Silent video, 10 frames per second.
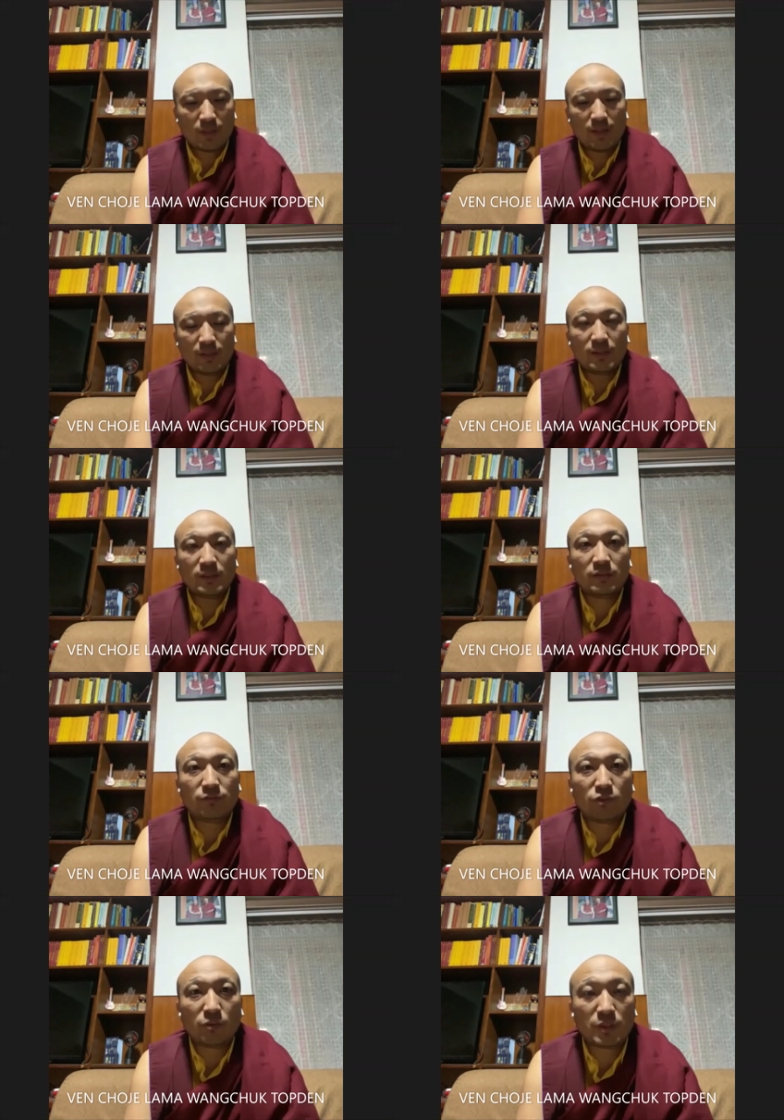And then
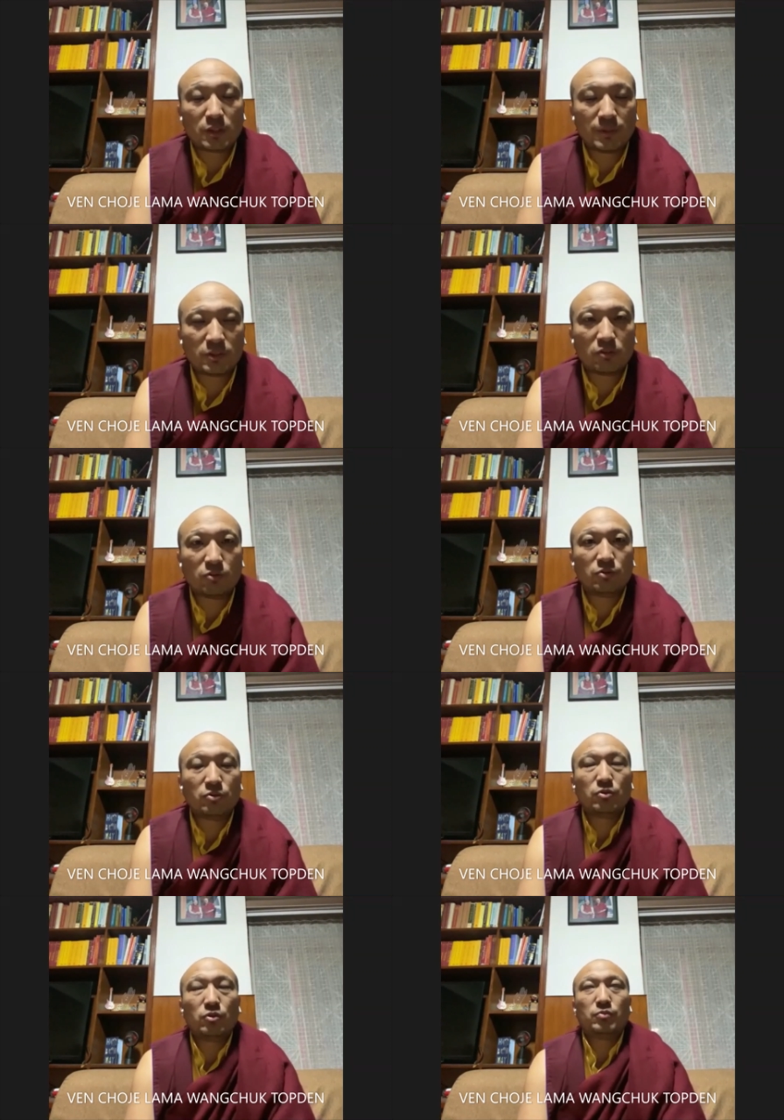from the special
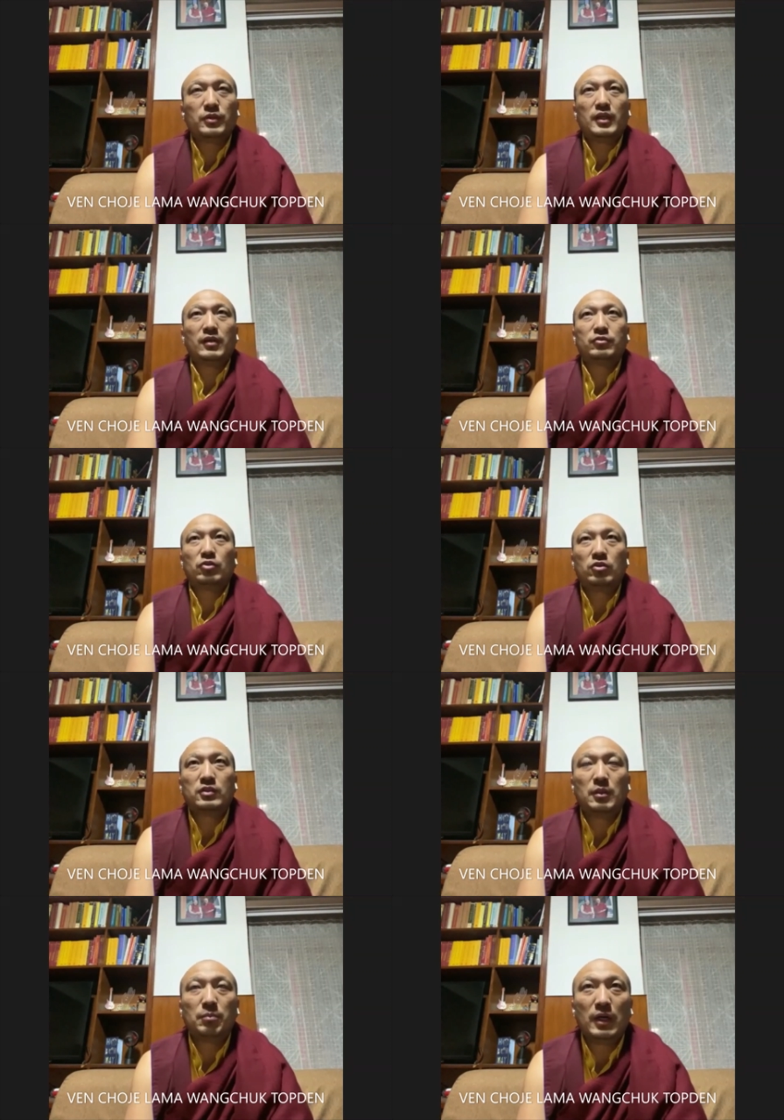wonder, we have
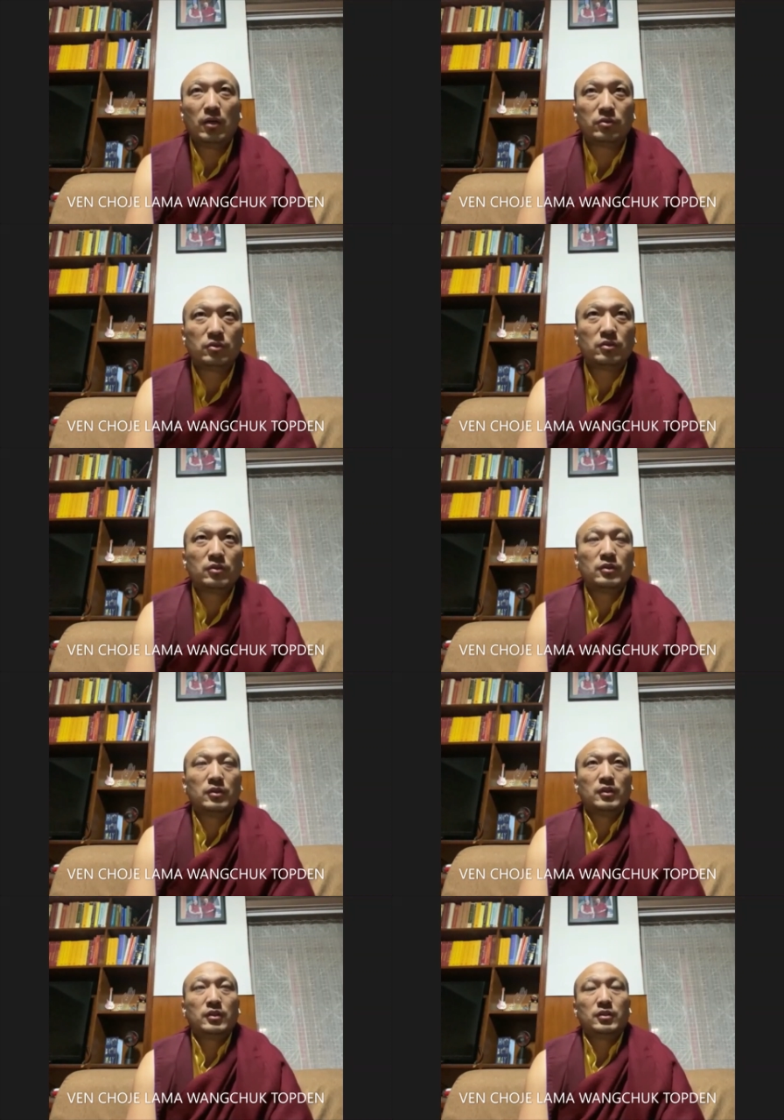talked about
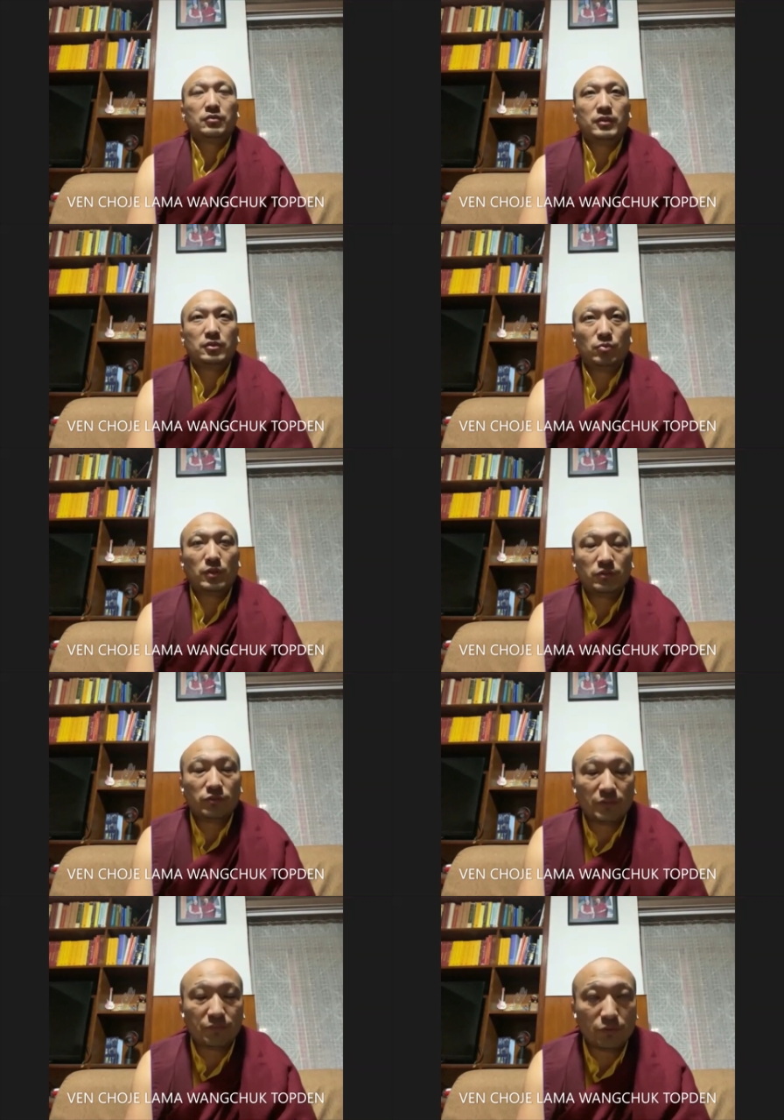the first one,
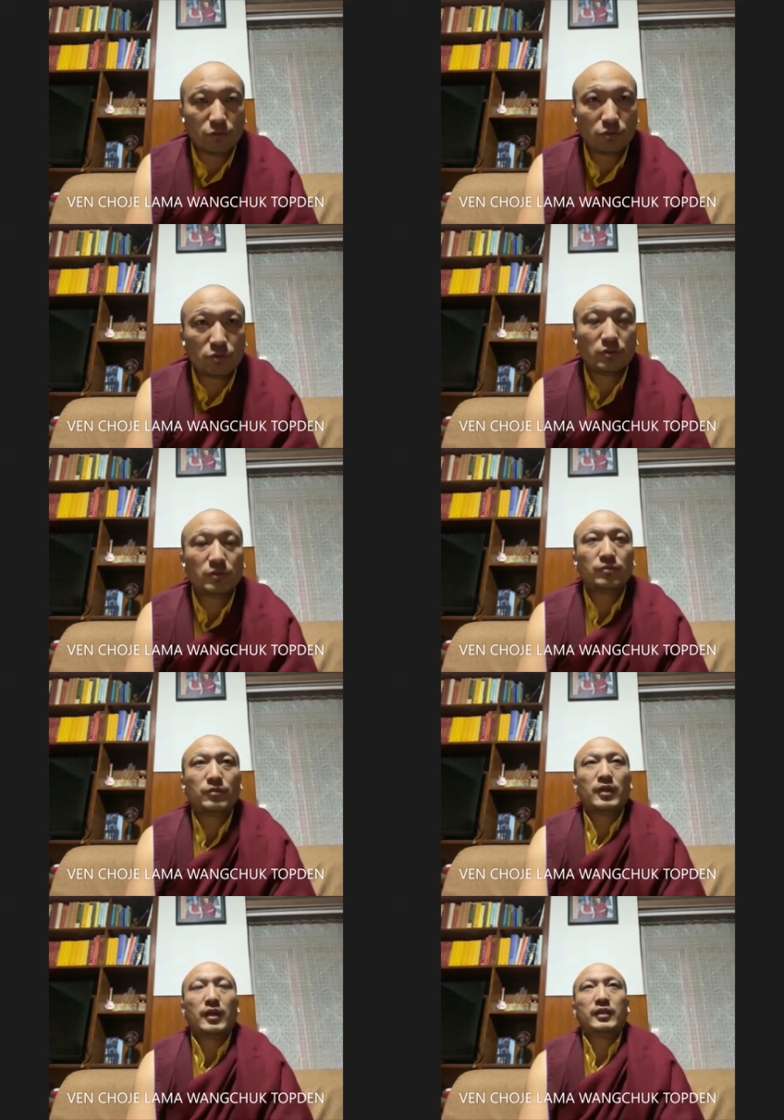refuge.
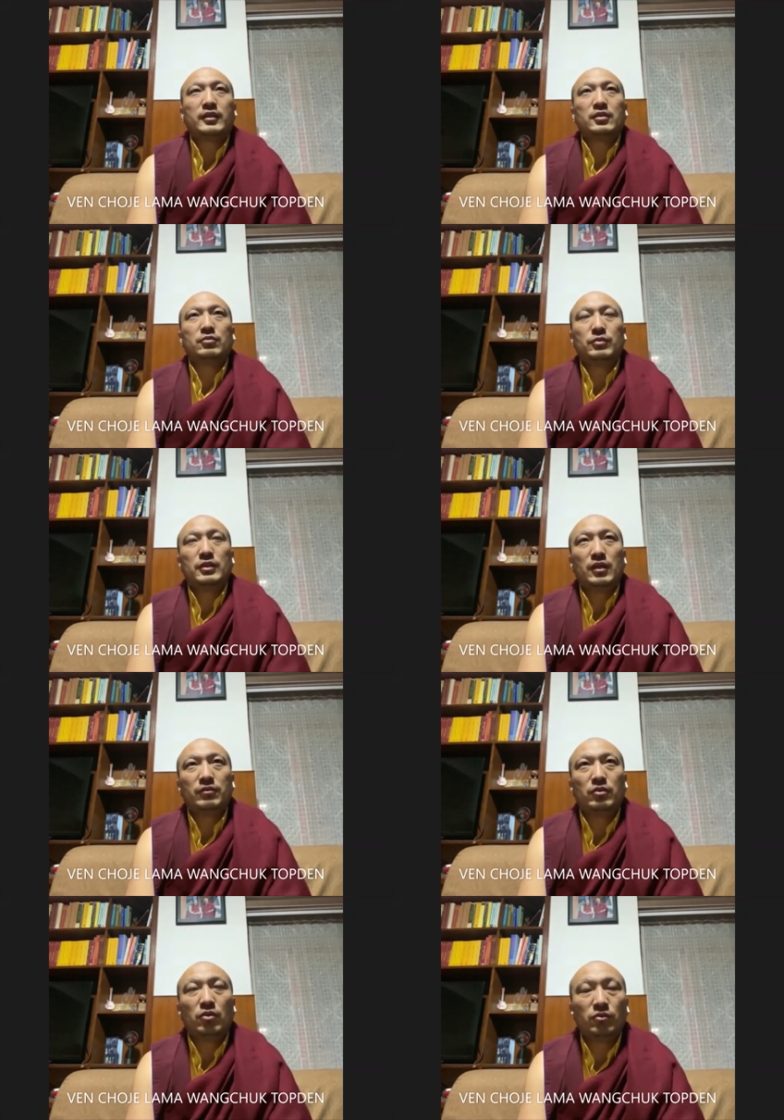And then we have
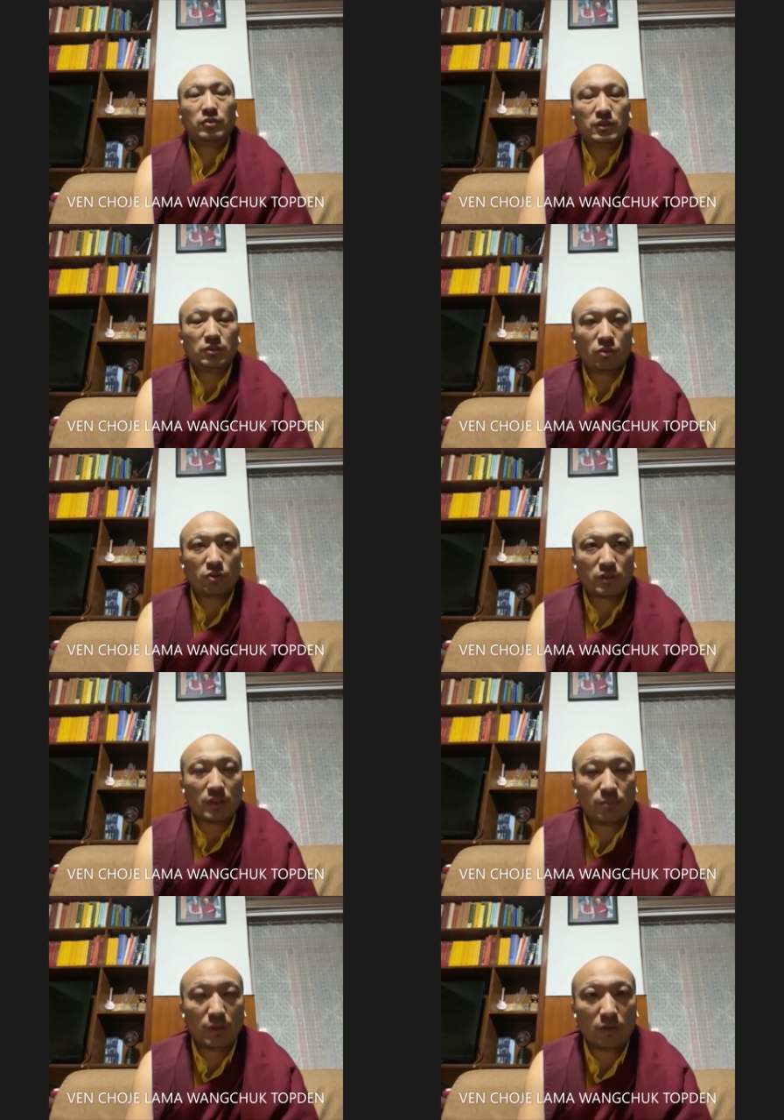already talked
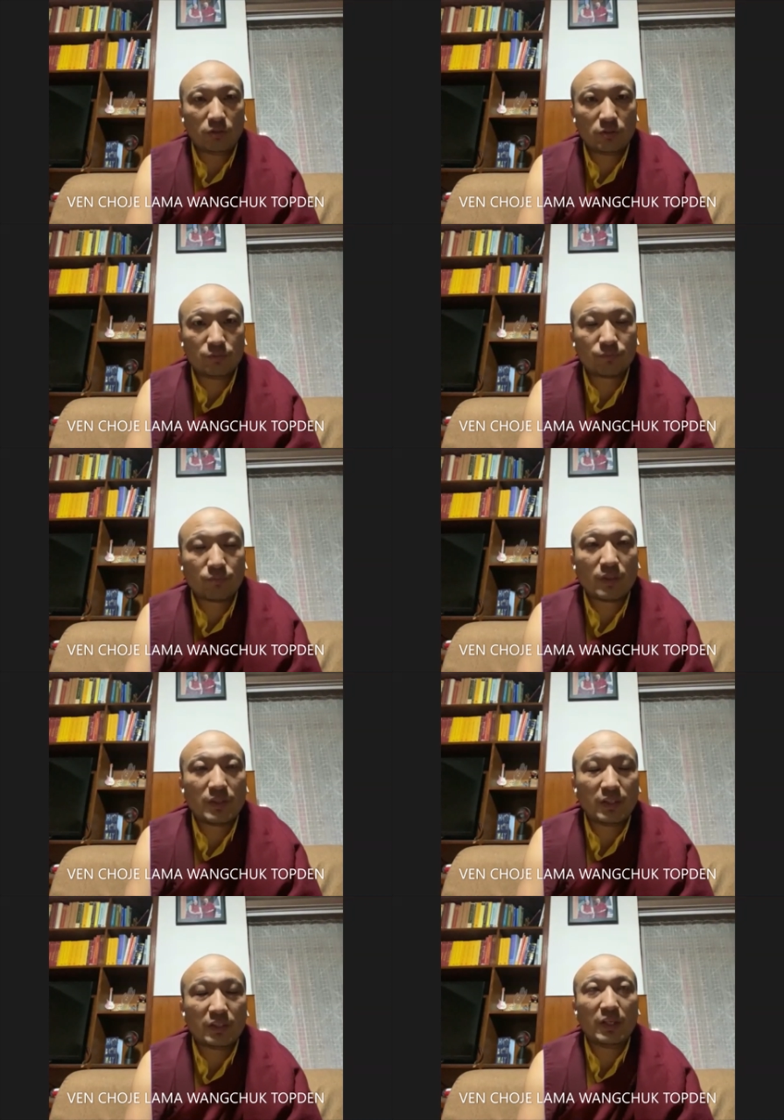about
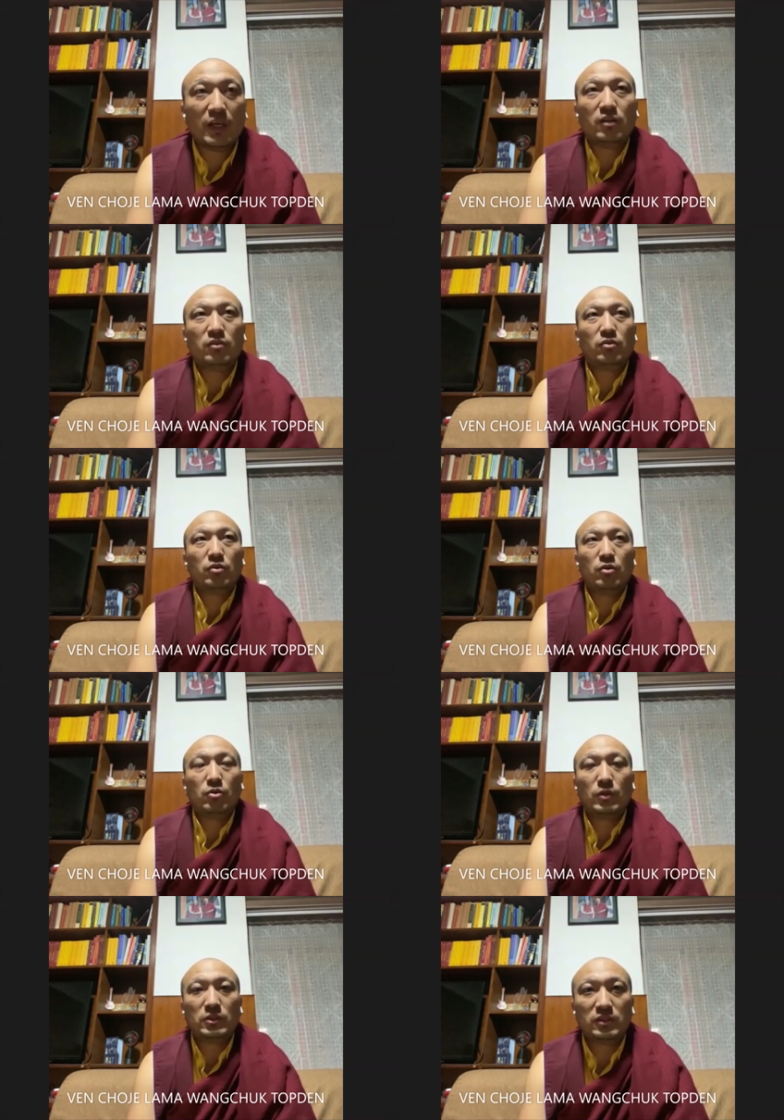Ikea
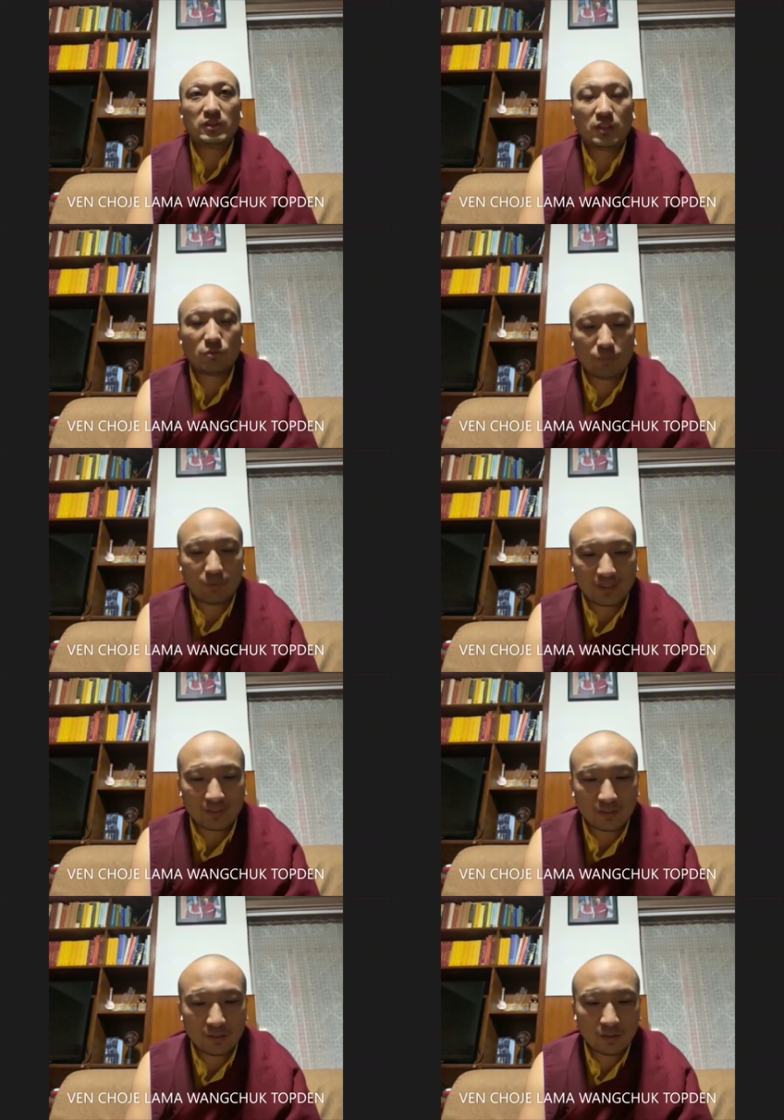or Vajrasattva
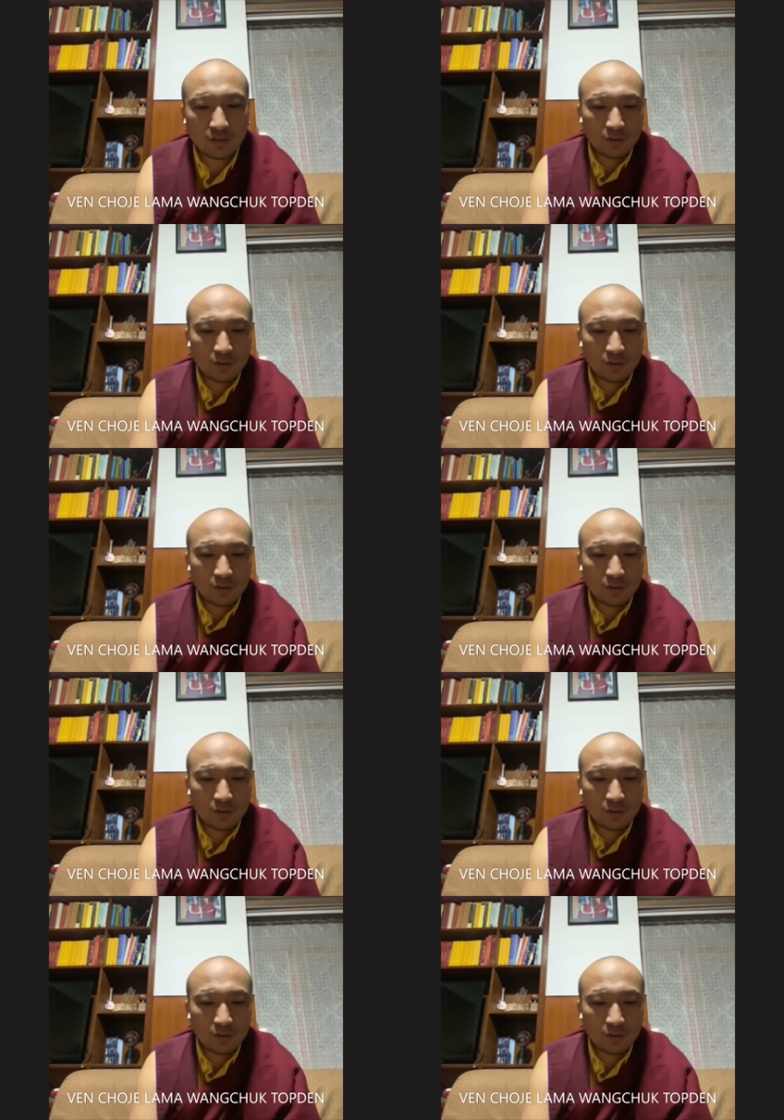practice.